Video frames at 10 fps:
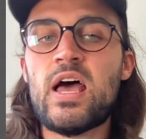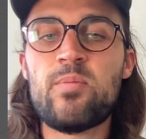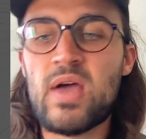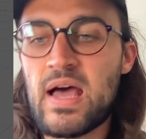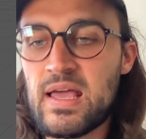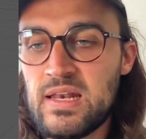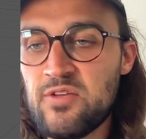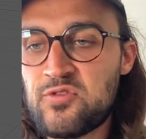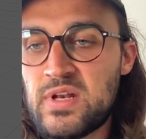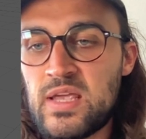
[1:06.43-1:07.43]
I
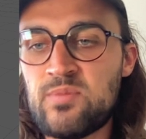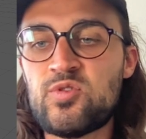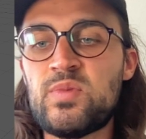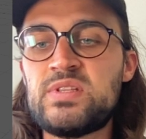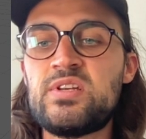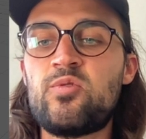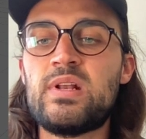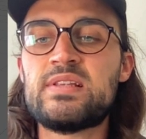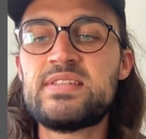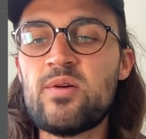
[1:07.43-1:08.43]
leave the name to
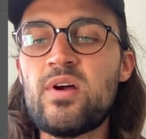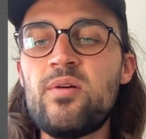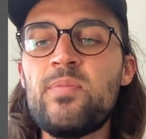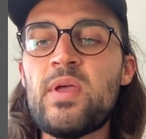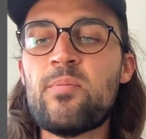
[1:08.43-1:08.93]
material 0,